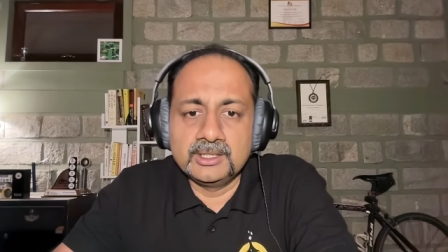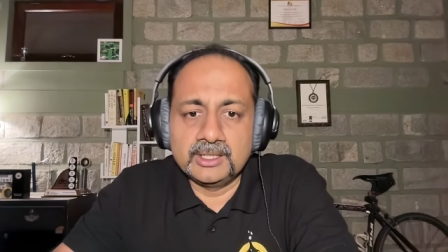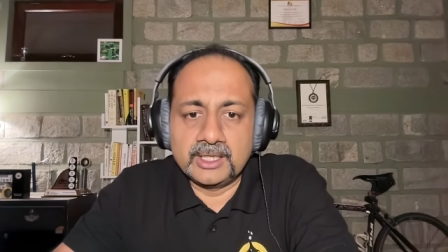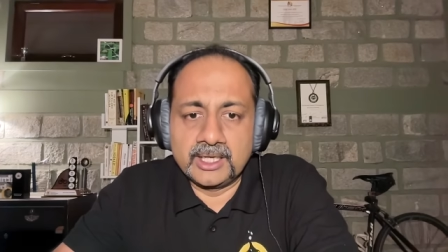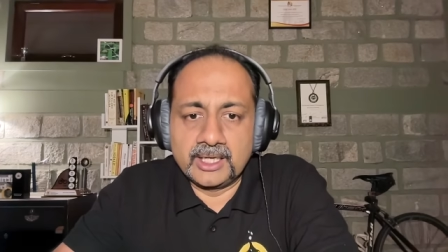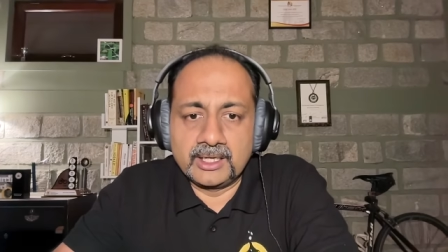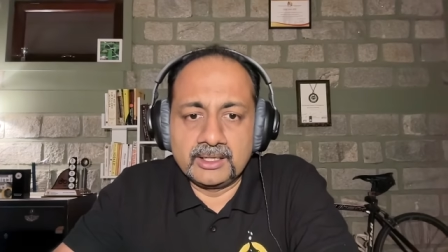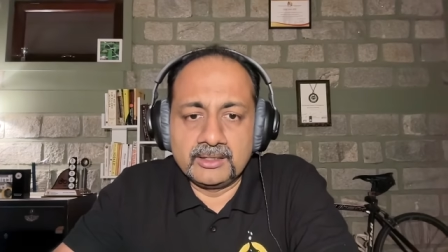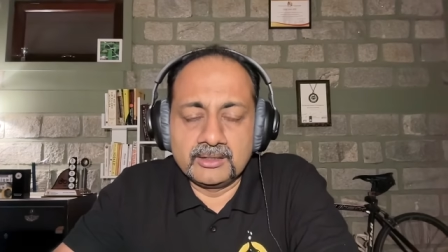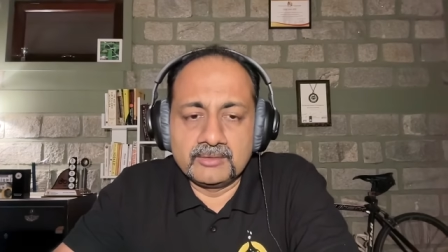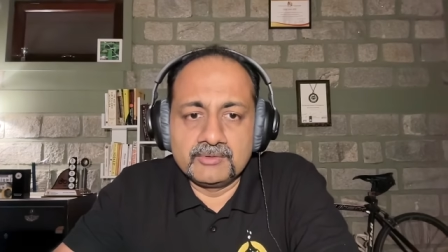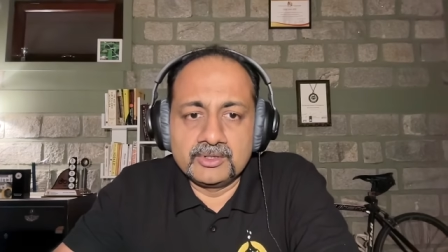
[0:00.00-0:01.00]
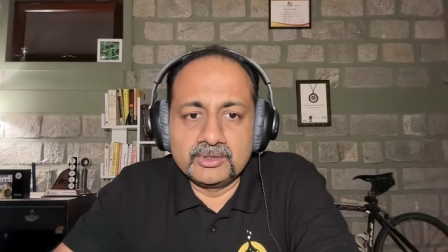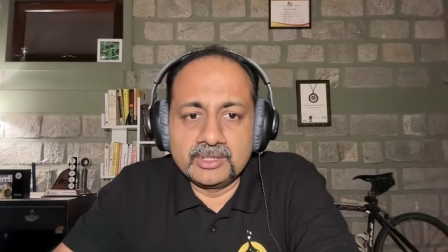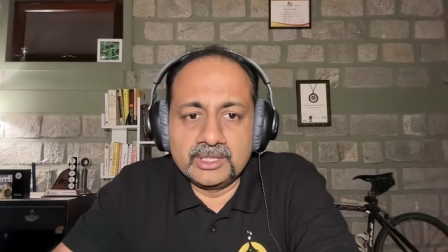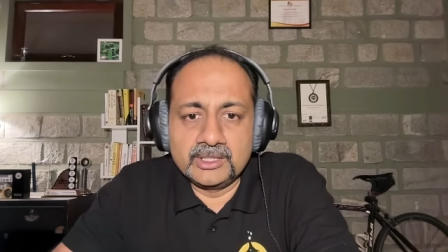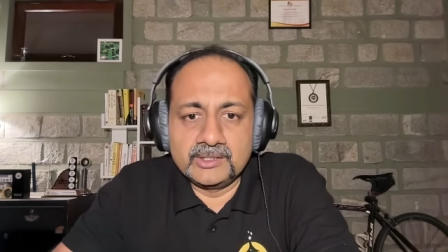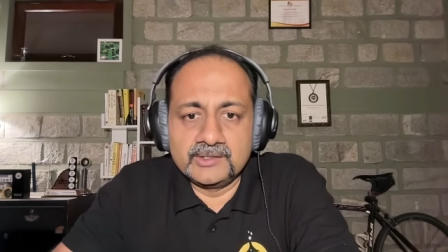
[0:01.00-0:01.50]
And we don't
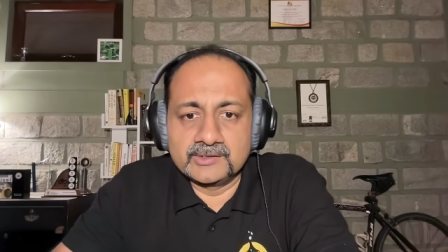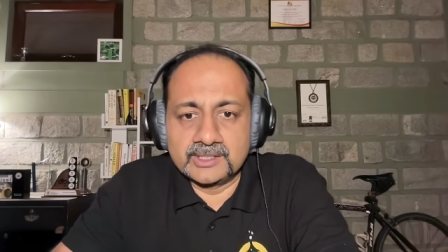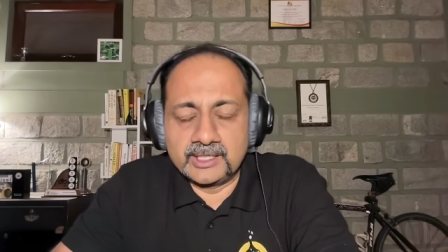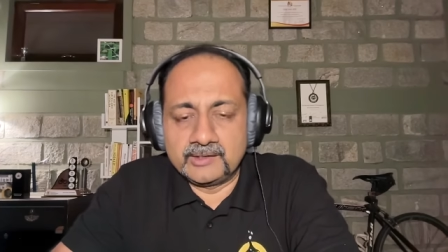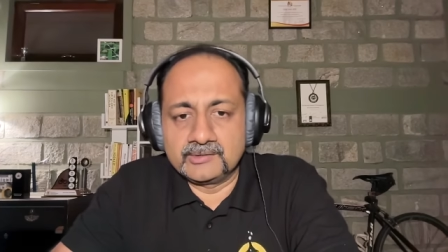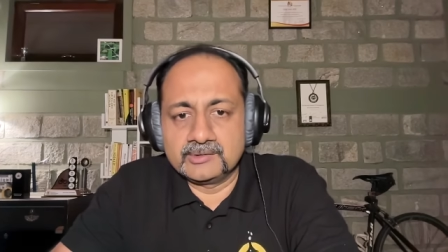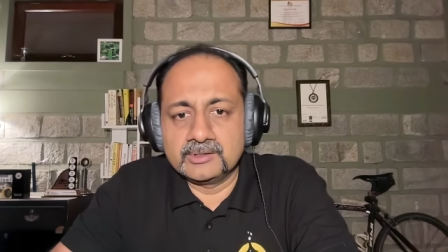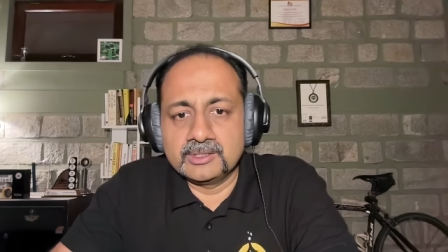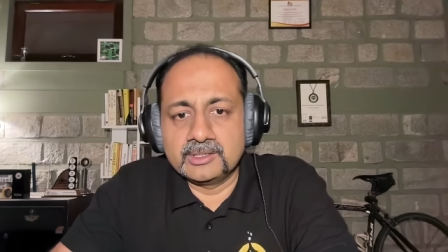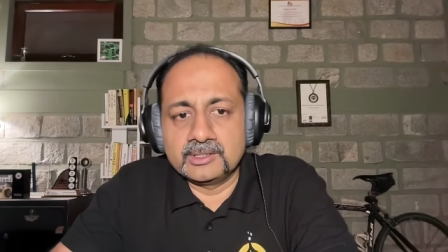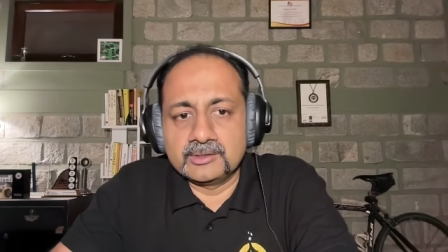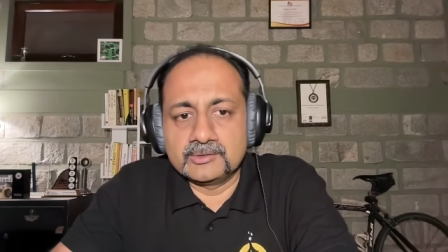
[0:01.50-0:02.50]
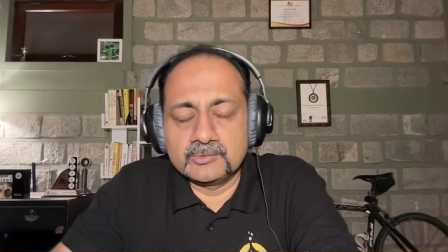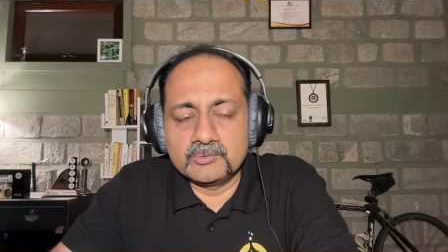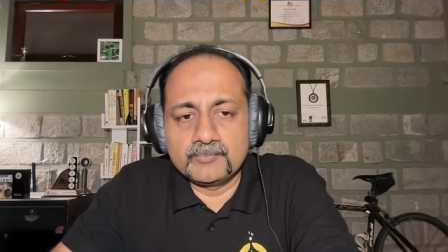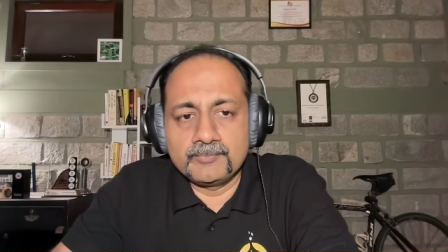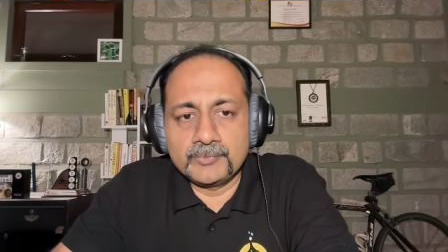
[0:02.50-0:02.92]
need these guys. So